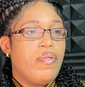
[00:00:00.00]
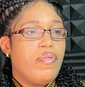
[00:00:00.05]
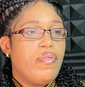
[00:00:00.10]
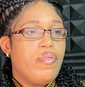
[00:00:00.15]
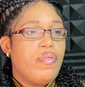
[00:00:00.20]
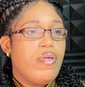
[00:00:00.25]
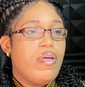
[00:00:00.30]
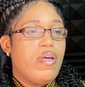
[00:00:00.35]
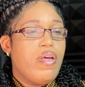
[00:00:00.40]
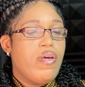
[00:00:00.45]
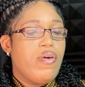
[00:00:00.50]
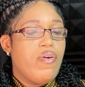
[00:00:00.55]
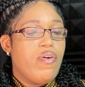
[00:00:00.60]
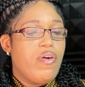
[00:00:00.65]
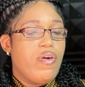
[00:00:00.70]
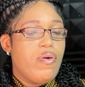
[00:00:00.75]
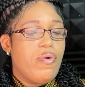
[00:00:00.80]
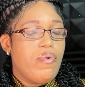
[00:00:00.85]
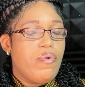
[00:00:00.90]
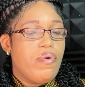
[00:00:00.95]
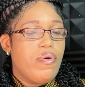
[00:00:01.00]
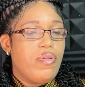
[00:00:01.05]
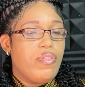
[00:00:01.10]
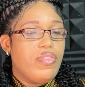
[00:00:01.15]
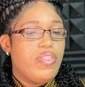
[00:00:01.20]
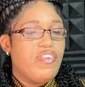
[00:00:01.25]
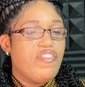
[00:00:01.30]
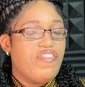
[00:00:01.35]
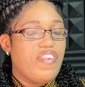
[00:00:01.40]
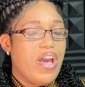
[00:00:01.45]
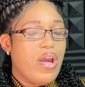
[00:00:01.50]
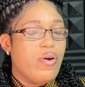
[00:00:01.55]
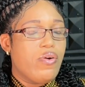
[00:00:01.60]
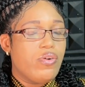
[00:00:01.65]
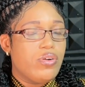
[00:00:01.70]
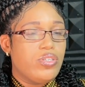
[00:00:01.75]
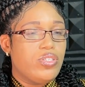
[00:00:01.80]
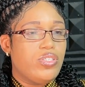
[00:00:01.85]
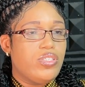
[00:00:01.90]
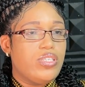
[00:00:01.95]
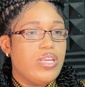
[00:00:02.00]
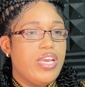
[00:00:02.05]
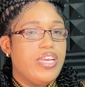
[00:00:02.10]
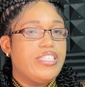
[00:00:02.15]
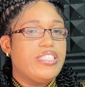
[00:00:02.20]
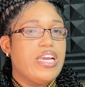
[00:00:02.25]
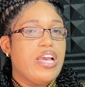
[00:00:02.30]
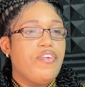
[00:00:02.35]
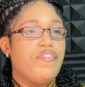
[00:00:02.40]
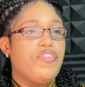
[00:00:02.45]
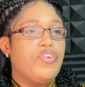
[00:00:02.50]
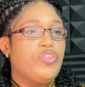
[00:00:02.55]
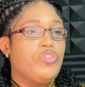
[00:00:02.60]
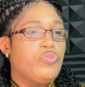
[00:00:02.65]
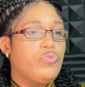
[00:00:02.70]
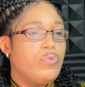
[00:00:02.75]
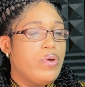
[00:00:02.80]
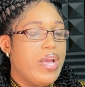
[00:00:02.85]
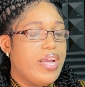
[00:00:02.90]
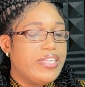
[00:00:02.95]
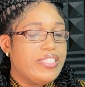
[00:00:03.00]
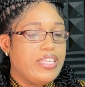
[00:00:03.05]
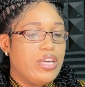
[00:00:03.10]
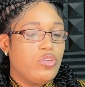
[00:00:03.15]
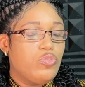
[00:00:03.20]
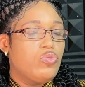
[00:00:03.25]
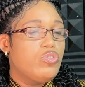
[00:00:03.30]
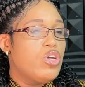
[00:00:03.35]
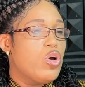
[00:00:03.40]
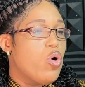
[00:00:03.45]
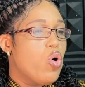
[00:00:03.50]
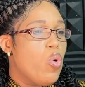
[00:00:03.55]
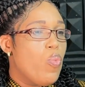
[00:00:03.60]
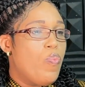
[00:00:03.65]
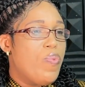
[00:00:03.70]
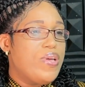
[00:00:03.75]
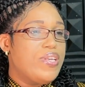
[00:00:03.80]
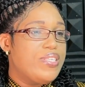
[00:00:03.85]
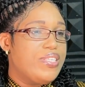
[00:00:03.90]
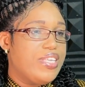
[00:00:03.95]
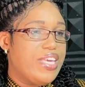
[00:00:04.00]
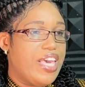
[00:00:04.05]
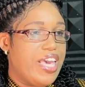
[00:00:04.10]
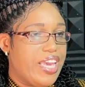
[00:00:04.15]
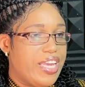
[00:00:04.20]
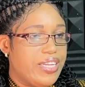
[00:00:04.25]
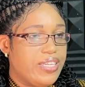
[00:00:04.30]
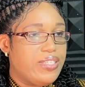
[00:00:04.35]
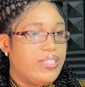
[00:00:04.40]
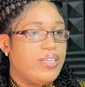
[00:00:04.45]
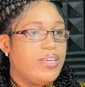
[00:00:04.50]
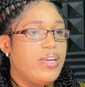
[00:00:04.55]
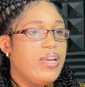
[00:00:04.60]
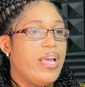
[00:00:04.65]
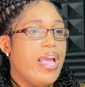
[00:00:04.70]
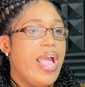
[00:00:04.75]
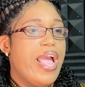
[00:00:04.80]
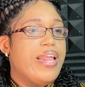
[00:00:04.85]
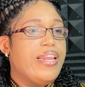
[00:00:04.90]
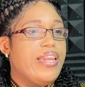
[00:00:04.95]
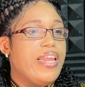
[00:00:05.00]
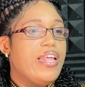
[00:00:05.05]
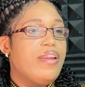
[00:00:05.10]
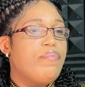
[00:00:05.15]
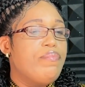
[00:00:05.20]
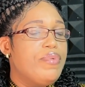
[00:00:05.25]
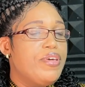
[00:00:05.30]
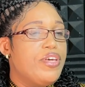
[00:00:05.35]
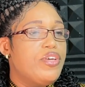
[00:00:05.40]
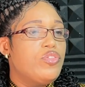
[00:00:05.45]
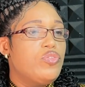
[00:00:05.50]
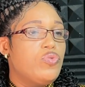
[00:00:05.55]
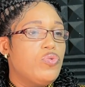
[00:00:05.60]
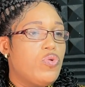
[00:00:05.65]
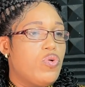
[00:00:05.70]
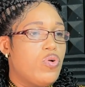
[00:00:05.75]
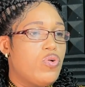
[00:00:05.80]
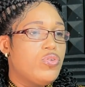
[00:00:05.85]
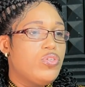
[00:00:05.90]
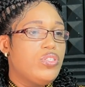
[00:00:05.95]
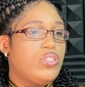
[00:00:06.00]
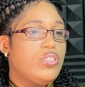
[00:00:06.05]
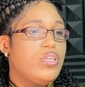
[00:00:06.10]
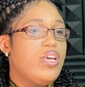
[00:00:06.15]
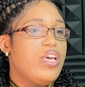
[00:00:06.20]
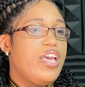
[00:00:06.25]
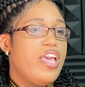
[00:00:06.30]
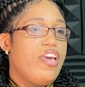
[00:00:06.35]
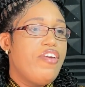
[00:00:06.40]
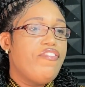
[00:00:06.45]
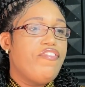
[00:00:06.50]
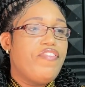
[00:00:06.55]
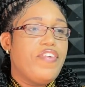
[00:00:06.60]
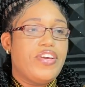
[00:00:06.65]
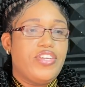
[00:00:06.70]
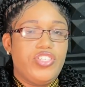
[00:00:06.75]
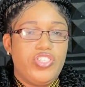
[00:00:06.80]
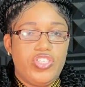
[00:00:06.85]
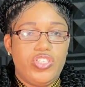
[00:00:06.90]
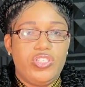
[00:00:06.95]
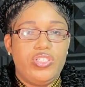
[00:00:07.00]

the virus HIV to enter through the open skin and then begin to cause infection.